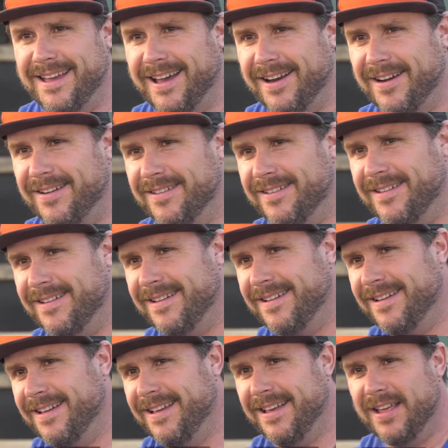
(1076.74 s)
I don't
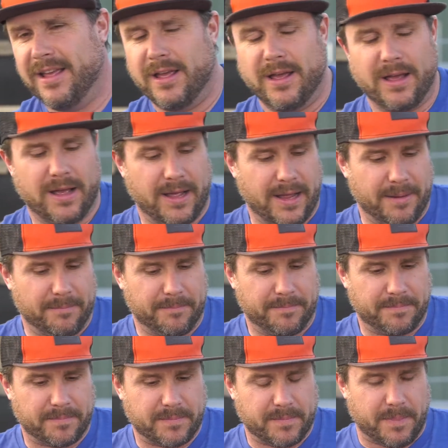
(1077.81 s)
know.
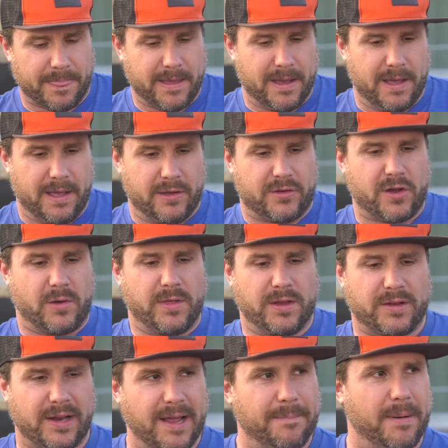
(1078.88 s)
So
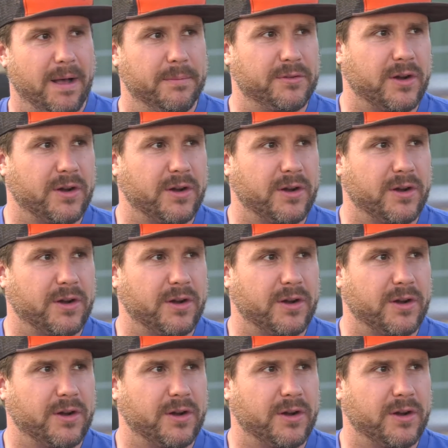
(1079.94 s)
these light bulbs